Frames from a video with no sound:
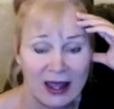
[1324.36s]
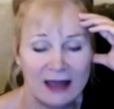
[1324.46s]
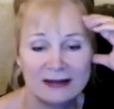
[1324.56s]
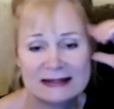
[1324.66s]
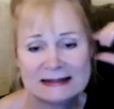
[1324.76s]

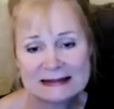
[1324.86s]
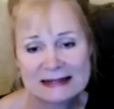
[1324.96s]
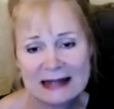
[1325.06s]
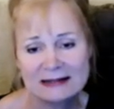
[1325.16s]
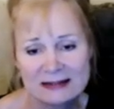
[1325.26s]
And these
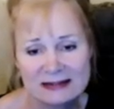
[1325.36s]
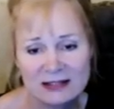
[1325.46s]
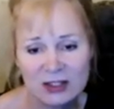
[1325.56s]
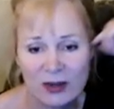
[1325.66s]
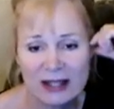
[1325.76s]
kinds of
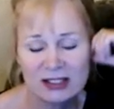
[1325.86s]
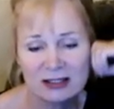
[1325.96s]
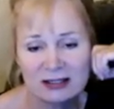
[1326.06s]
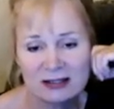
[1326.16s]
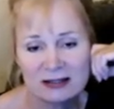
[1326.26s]

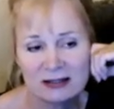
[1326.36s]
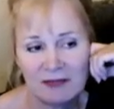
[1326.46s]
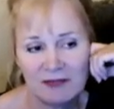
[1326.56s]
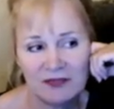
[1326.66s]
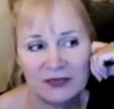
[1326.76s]
situations,
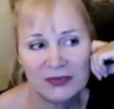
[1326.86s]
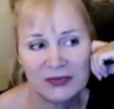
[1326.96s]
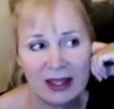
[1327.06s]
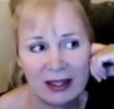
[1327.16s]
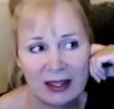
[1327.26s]

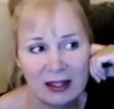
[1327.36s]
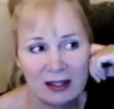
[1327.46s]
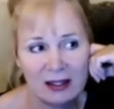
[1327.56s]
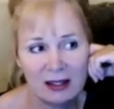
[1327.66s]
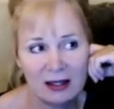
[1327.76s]

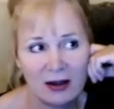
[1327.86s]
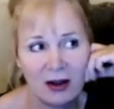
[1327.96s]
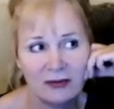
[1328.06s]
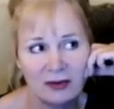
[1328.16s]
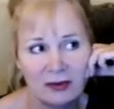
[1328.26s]

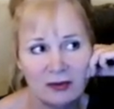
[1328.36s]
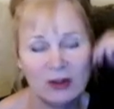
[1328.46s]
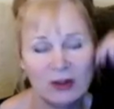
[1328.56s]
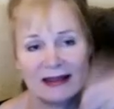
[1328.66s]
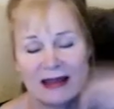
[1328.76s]

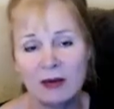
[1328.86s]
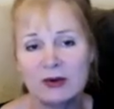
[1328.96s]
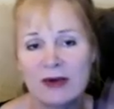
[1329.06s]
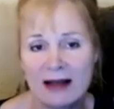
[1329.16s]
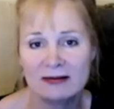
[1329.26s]
when they come
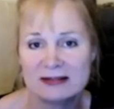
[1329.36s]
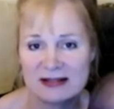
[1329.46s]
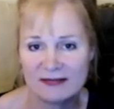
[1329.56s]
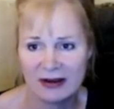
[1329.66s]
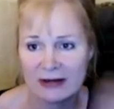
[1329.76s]
around,
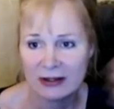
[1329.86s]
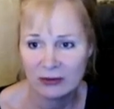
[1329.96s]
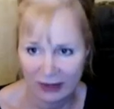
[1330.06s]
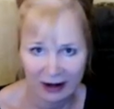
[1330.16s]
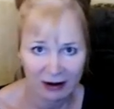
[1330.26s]
it's very
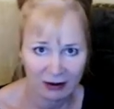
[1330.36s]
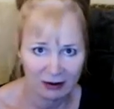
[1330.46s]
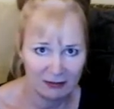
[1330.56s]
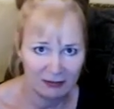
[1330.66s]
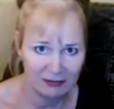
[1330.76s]
rare.
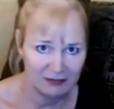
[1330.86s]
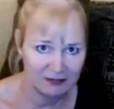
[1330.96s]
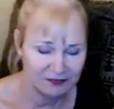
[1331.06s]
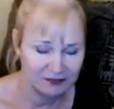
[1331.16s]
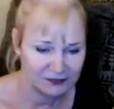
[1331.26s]

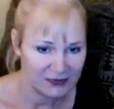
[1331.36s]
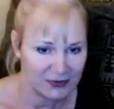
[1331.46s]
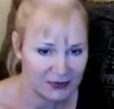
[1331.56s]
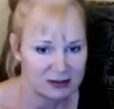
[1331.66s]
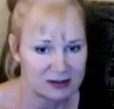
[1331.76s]

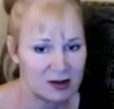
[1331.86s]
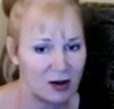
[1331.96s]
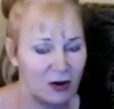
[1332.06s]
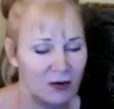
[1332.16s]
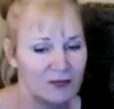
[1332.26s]

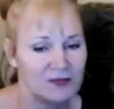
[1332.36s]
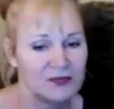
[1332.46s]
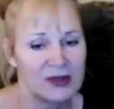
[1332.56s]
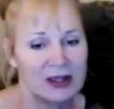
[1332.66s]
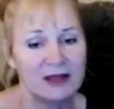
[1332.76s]
So
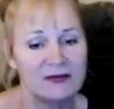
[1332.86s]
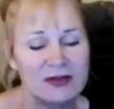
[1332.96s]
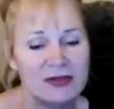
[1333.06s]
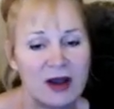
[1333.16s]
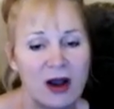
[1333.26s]

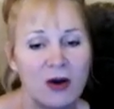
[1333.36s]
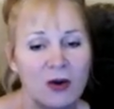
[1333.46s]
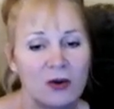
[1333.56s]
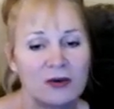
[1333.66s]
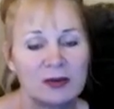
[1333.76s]
even
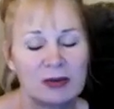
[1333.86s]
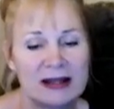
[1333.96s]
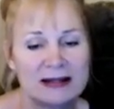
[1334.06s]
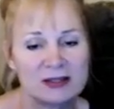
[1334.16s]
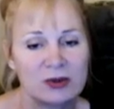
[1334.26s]
though the
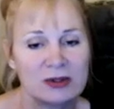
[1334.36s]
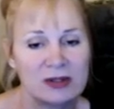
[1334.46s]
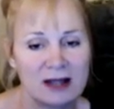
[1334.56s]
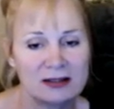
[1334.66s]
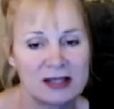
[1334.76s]
planets will a
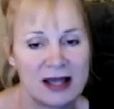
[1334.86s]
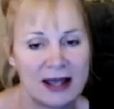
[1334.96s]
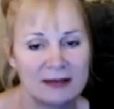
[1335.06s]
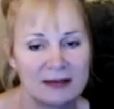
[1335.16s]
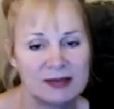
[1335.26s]
lot of
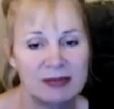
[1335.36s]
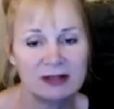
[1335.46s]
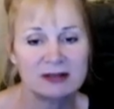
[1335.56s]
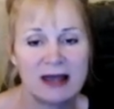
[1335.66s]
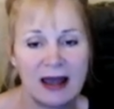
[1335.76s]
times
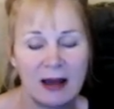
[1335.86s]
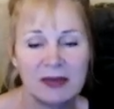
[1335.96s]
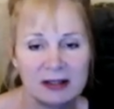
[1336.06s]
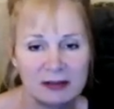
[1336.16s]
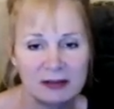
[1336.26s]
build up
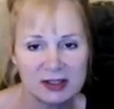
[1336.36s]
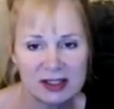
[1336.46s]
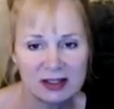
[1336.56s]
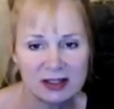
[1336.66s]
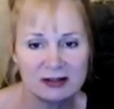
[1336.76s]
in a
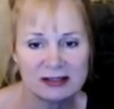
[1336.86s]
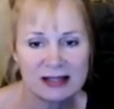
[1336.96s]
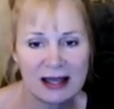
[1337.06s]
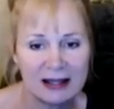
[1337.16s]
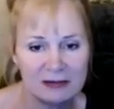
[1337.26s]
particular
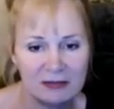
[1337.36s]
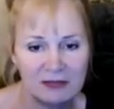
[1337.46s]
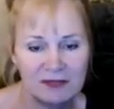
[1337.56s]
sign,